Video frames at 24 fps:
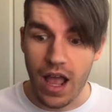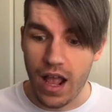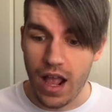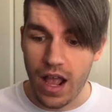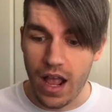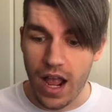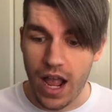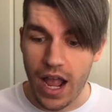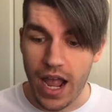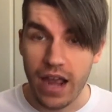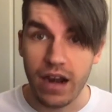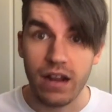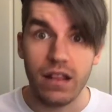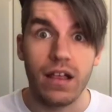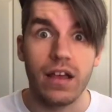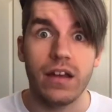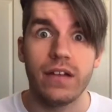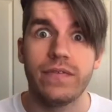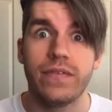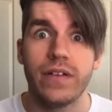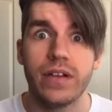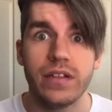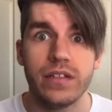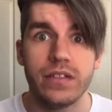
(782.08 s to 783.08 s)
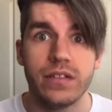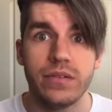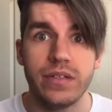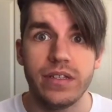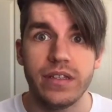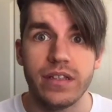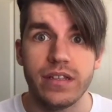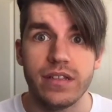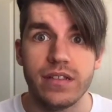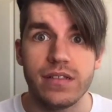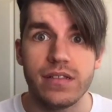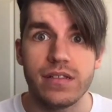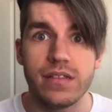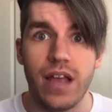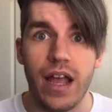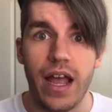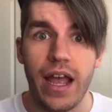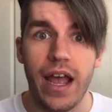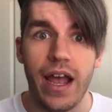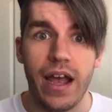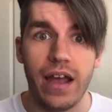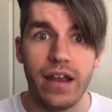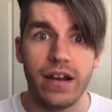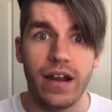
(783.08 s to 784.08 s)
I had a lot of fun doing this.
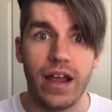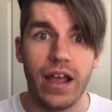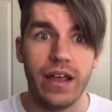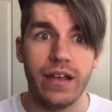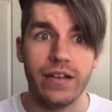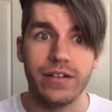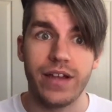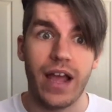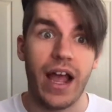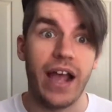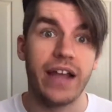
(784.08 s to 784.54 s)
I